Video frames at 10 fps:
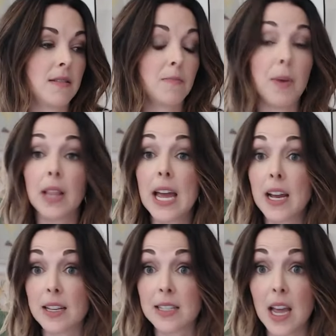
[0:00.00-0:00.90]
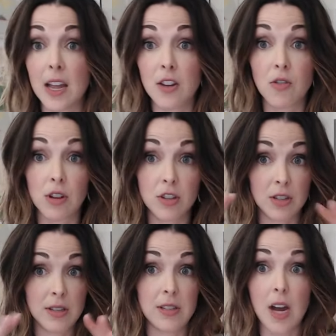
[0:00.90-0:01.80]
but like I said, you could just
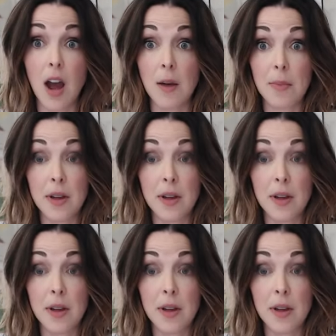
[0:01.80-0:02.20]
stop.